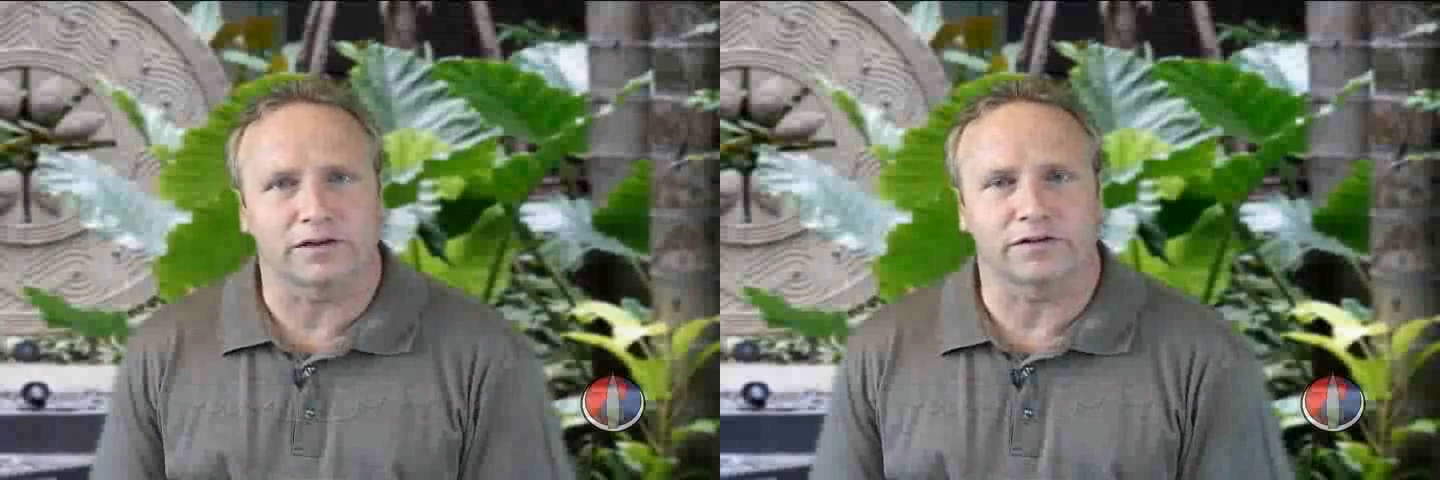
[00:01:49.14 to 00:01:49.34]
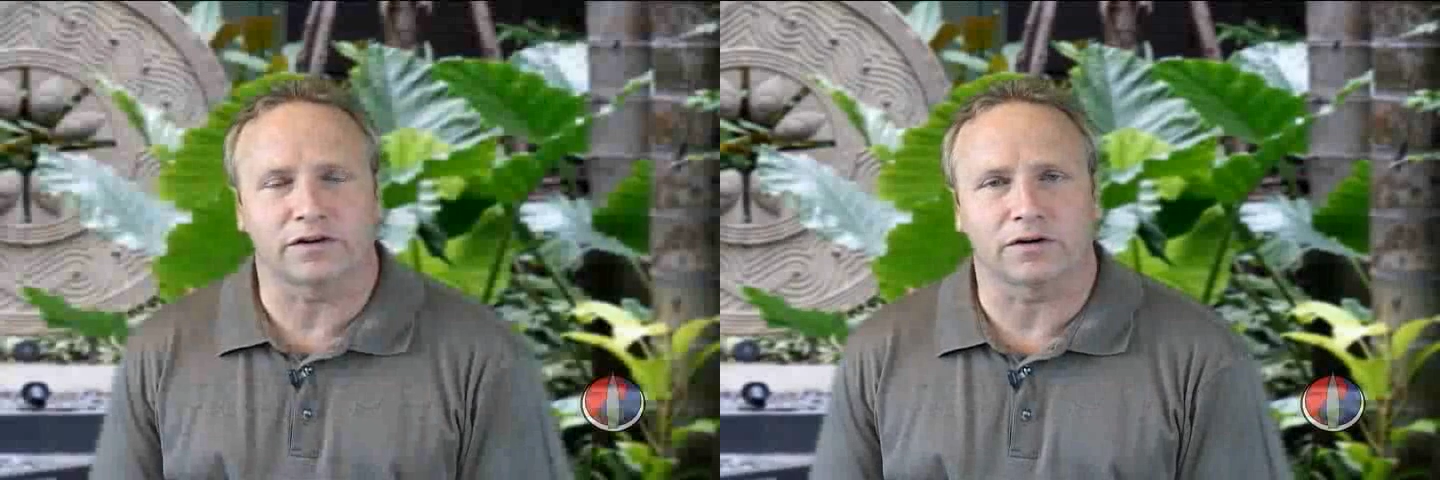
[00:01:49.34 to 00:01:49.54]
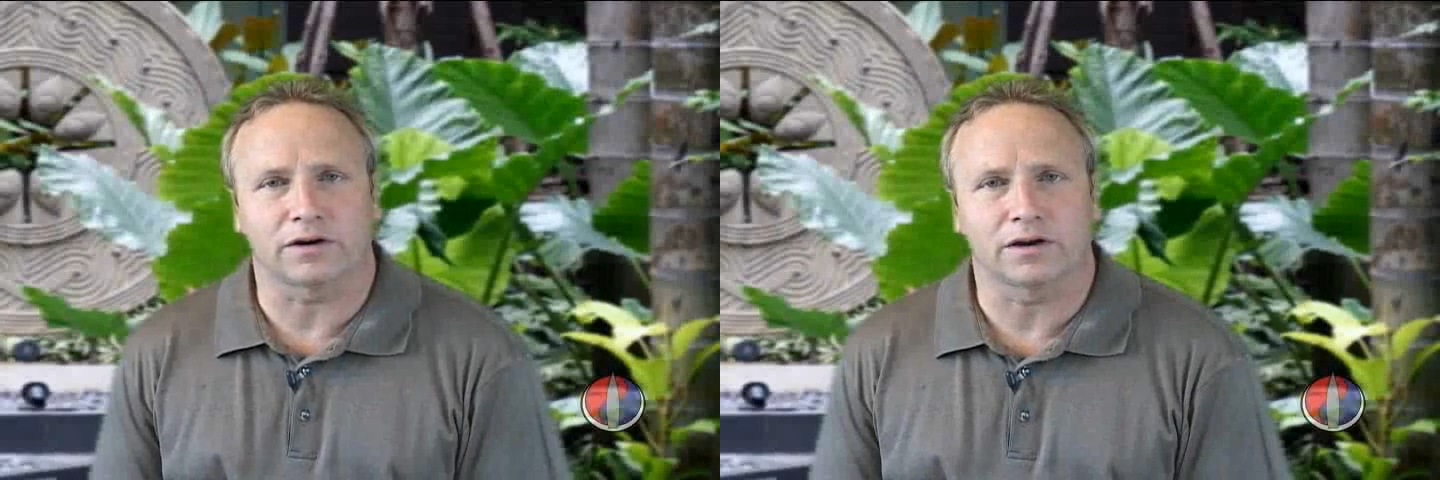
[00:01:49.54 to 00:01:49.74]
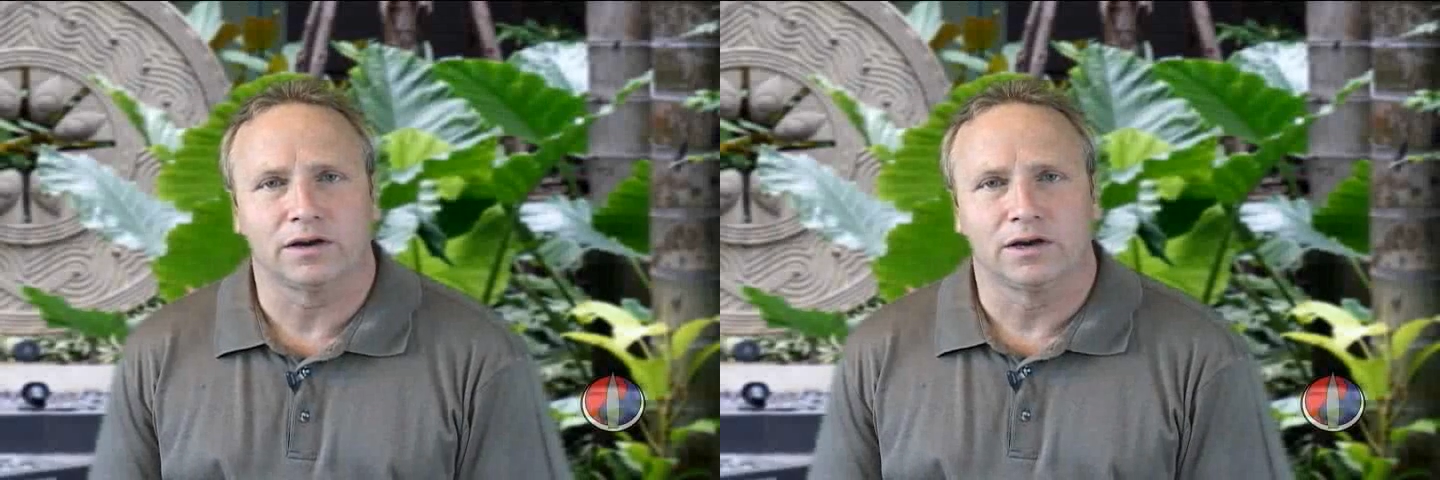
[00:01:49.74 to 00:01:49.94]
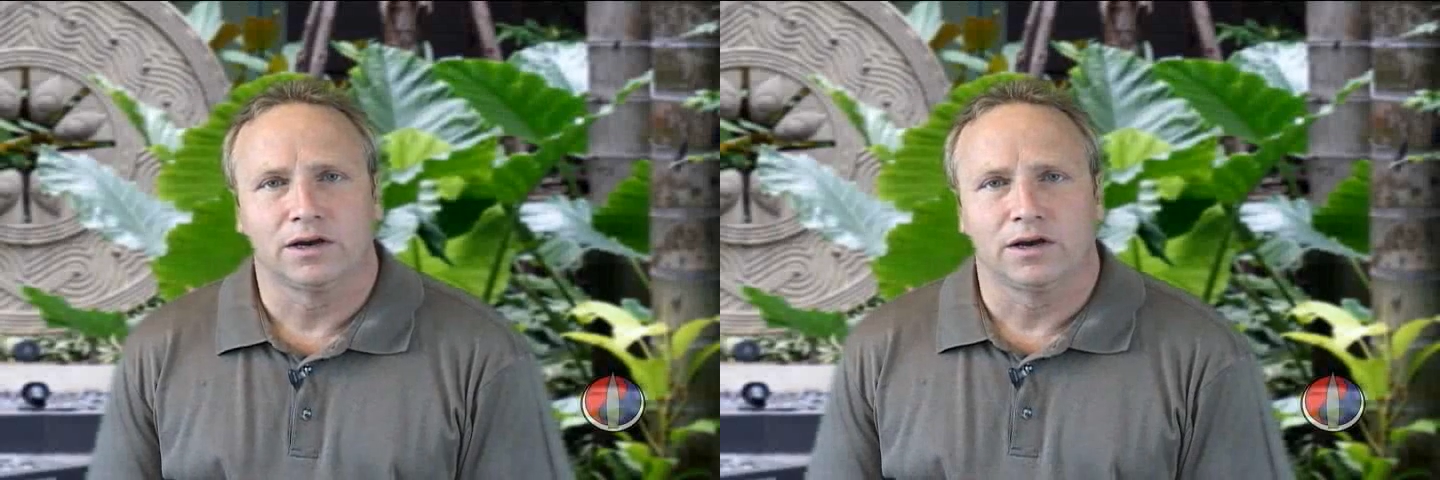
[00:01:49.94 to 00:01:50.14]
esoteric,
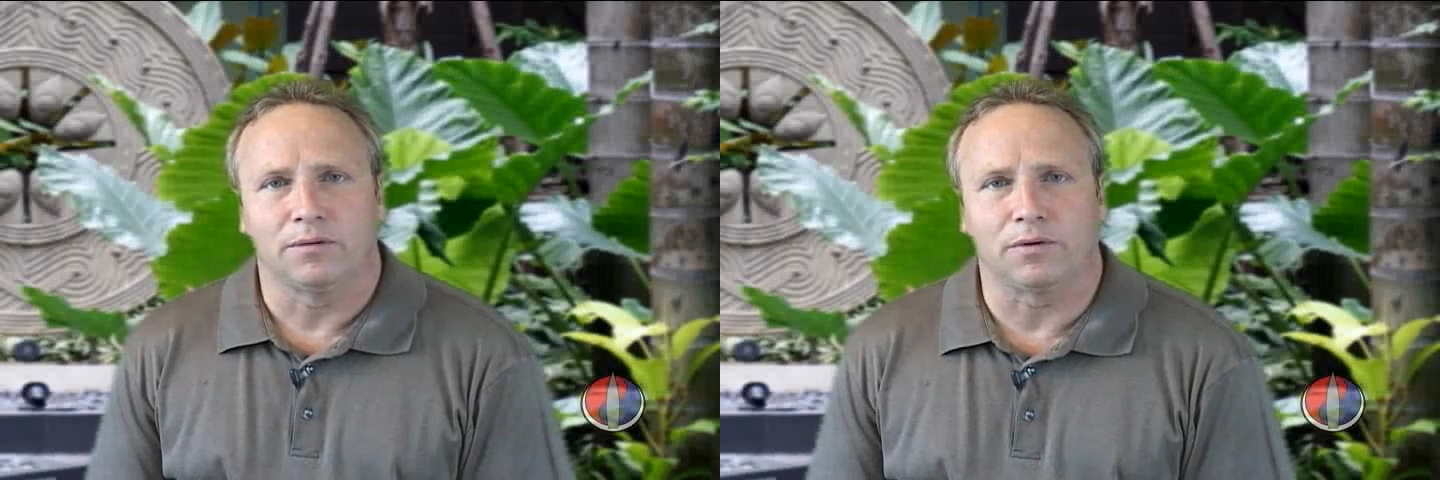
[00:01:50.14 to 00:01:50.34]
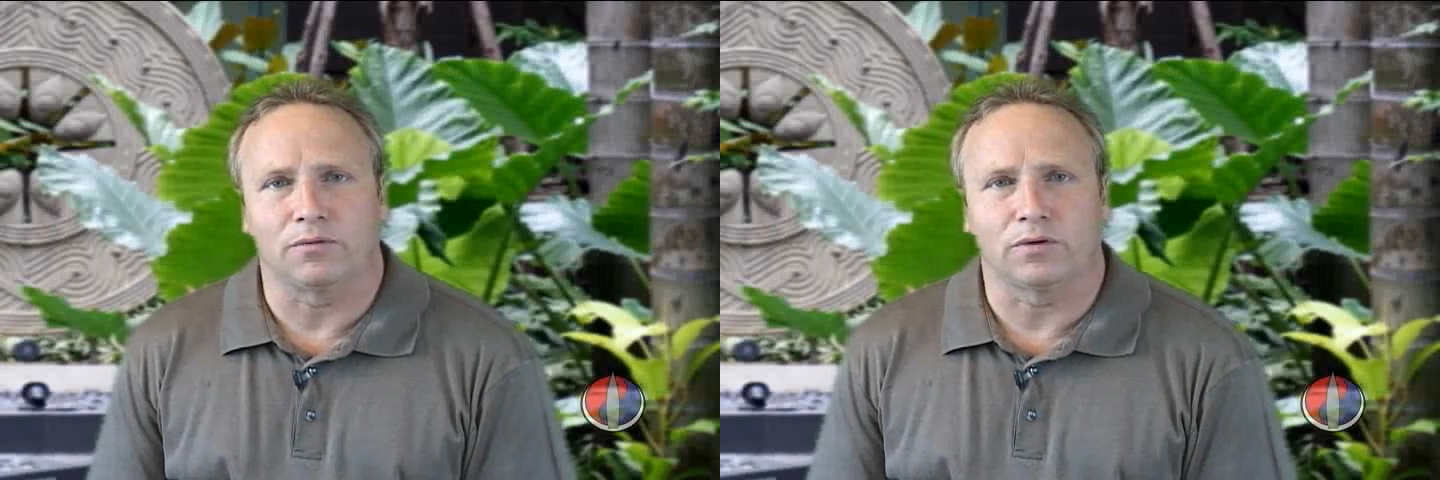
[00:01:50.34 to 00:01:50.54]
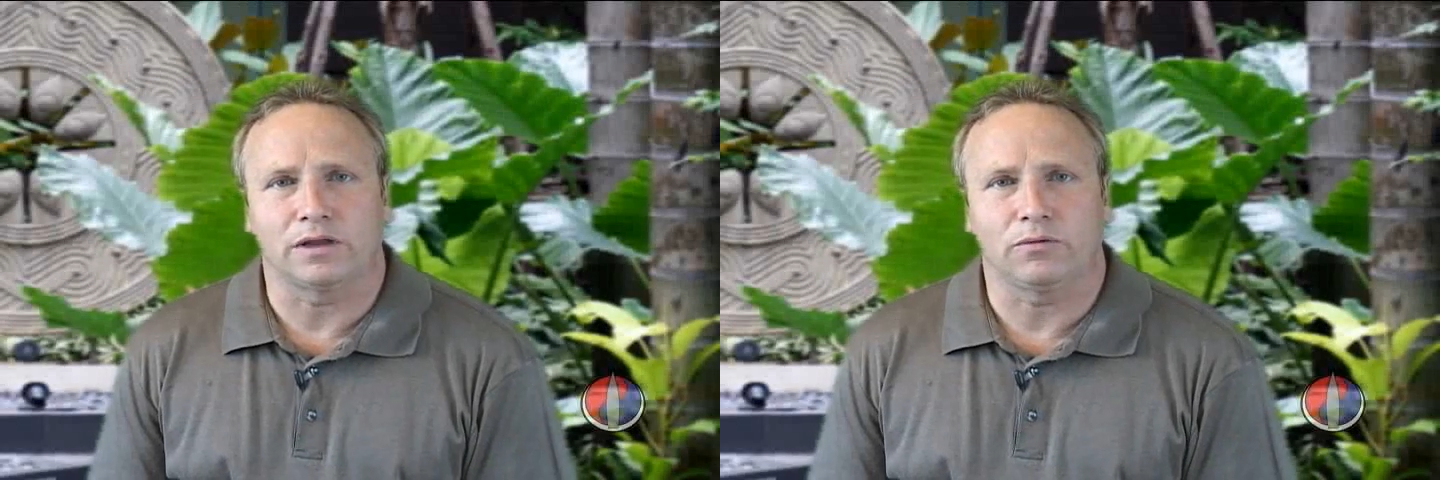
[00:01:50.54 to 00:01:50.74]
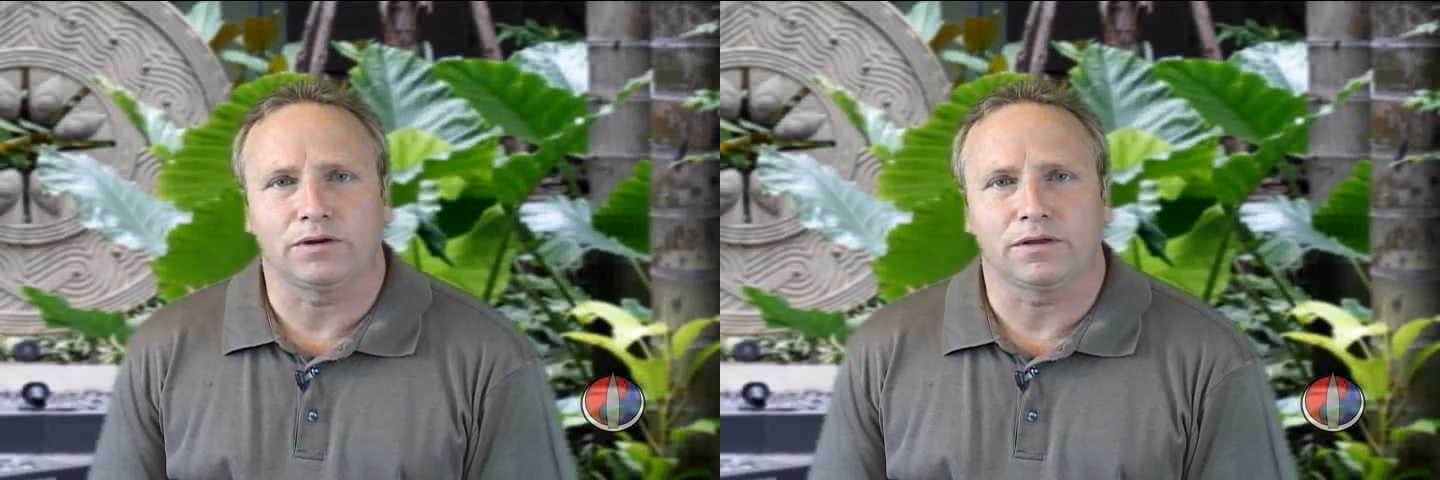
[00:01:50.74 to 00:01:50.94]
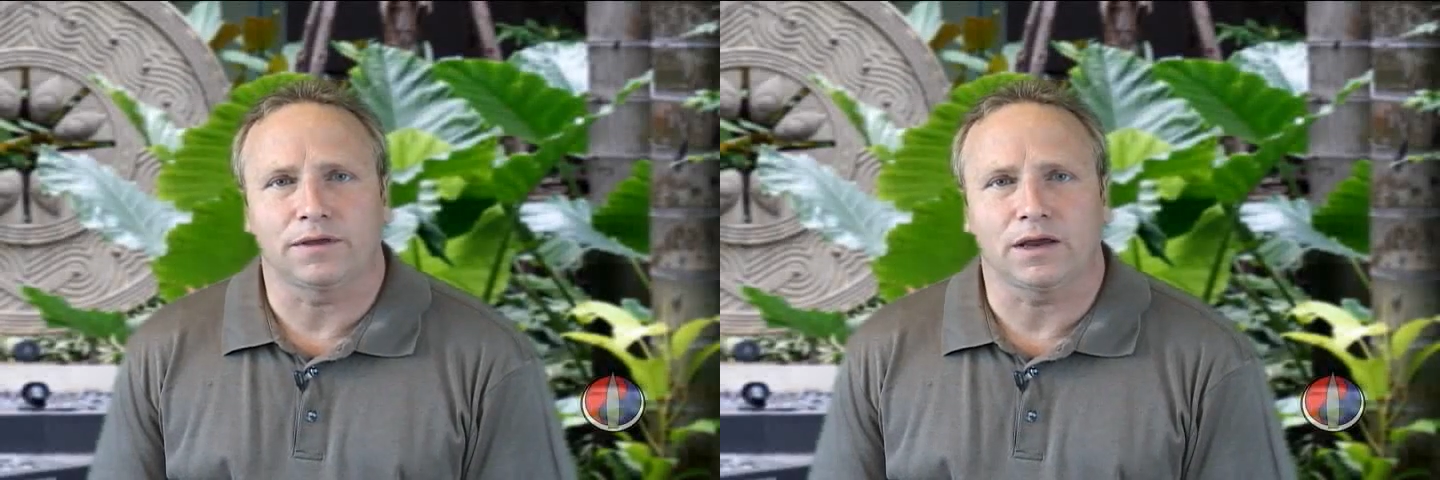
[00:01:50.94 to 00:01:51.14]
but really
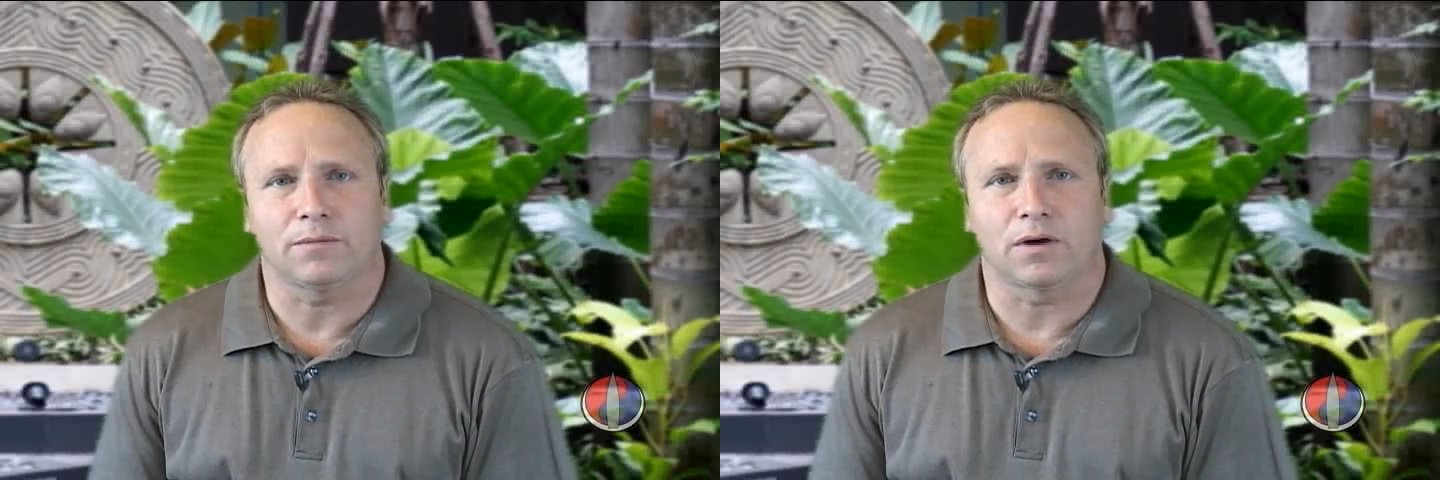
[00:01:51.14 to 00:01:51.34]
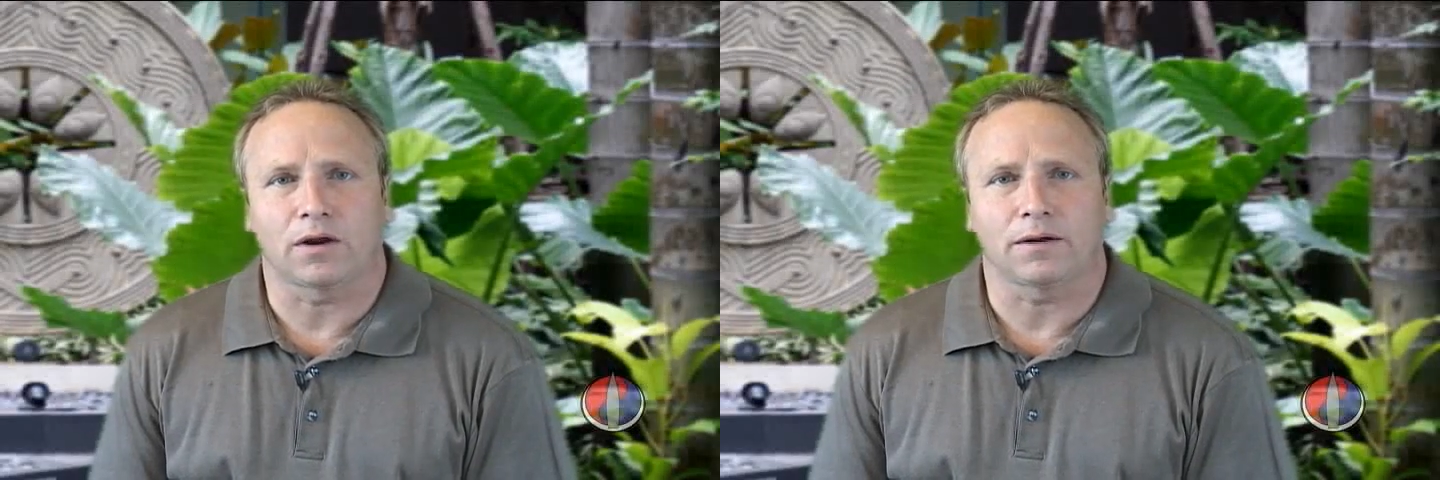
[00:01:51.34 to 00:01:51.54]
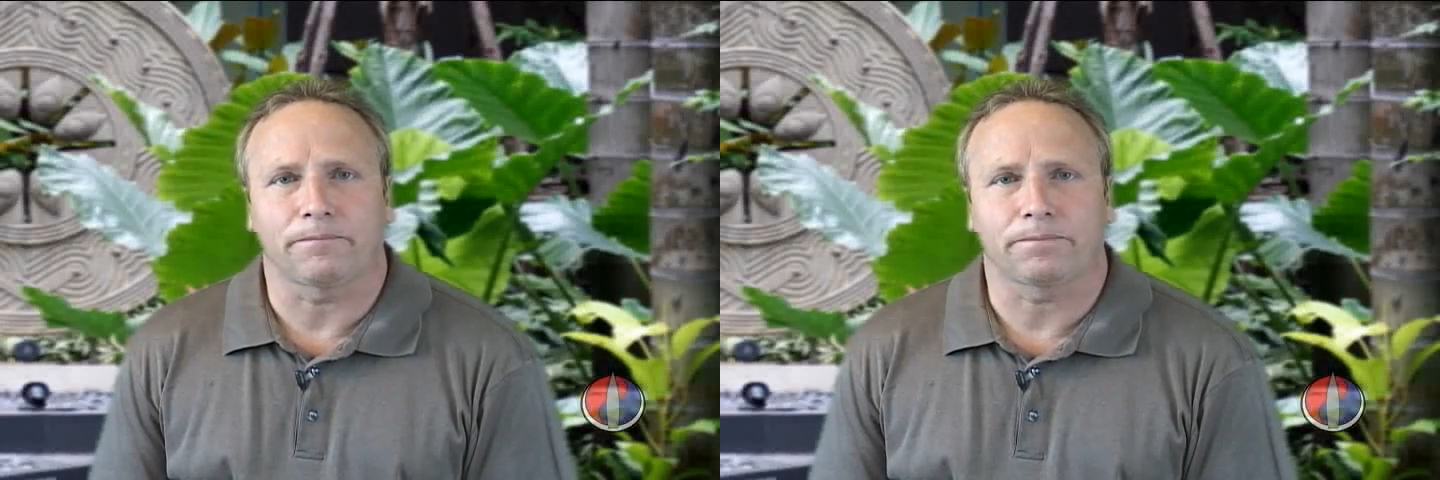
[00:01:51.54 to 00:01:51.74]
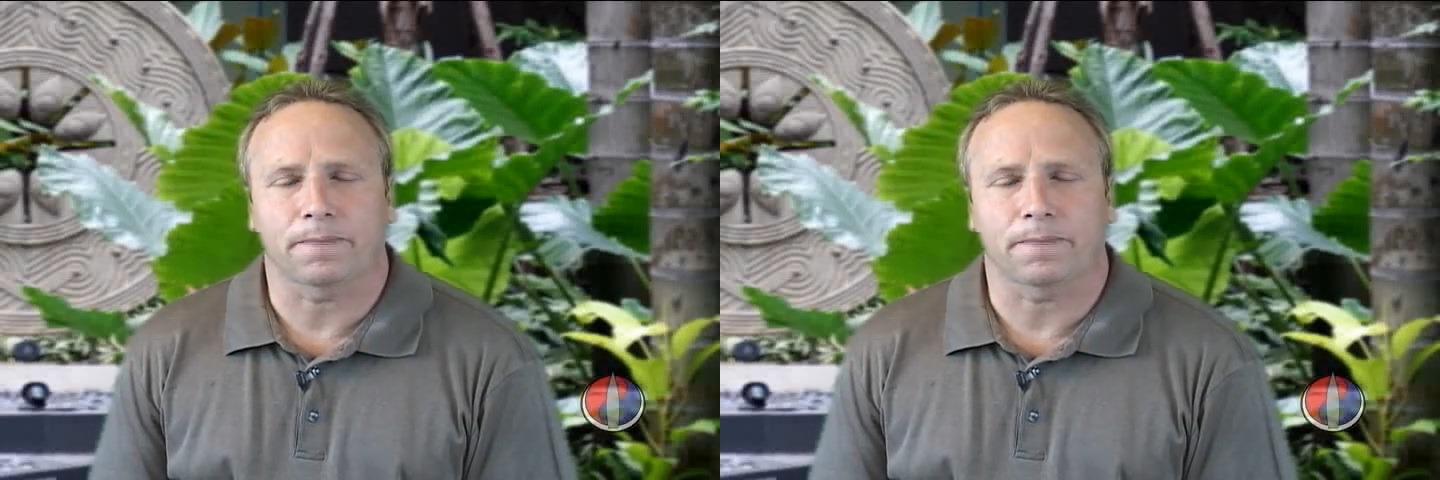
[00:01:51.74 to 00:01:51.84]
when you think about it,